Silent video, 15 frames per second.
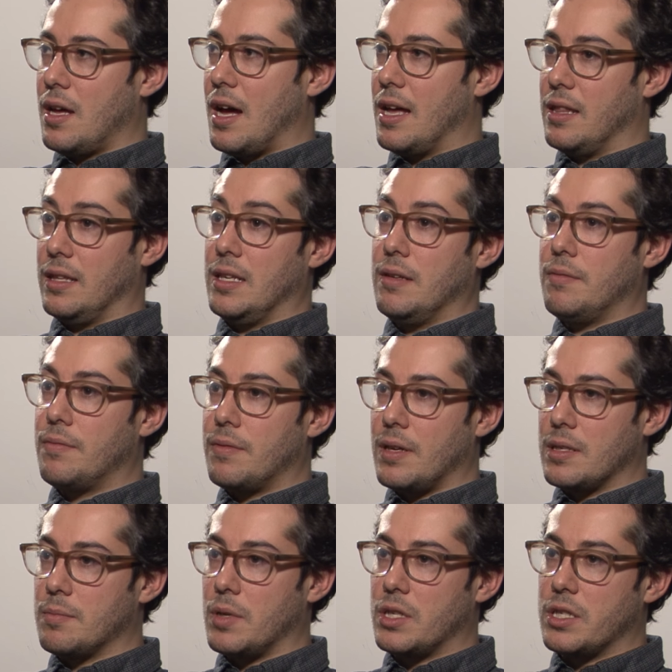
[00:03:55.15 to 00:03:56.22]
I leave
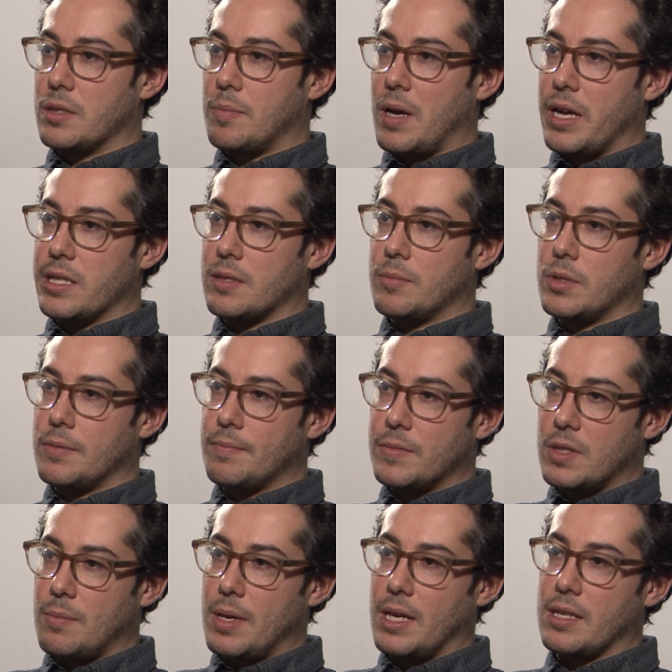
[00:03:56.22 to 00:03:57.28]
as much as possible
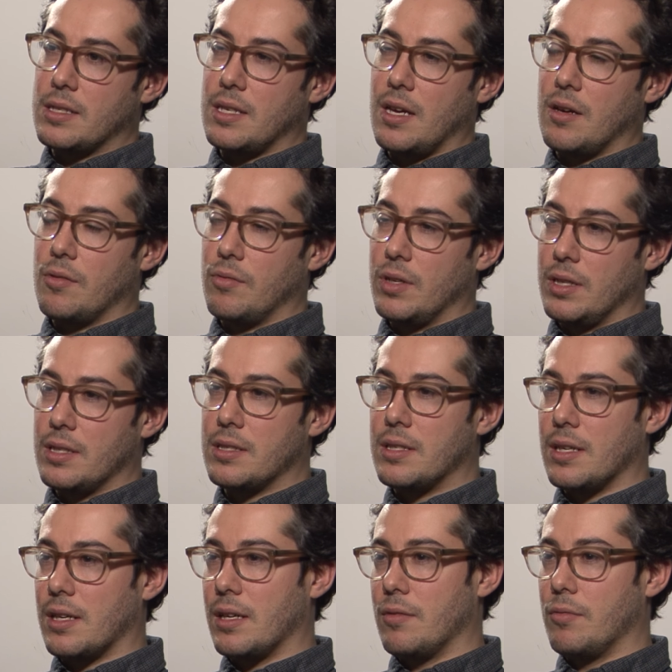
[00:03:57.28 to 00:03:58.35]
to make it sound
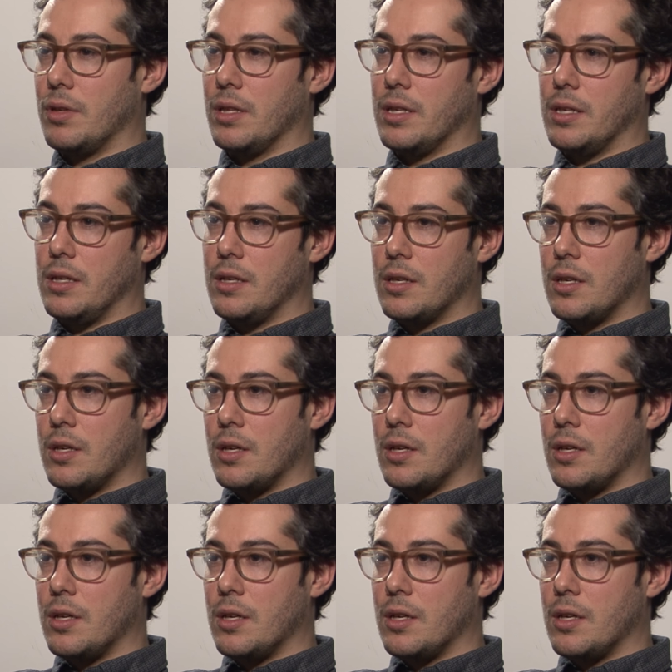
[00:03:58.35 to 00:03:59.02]
realistic and really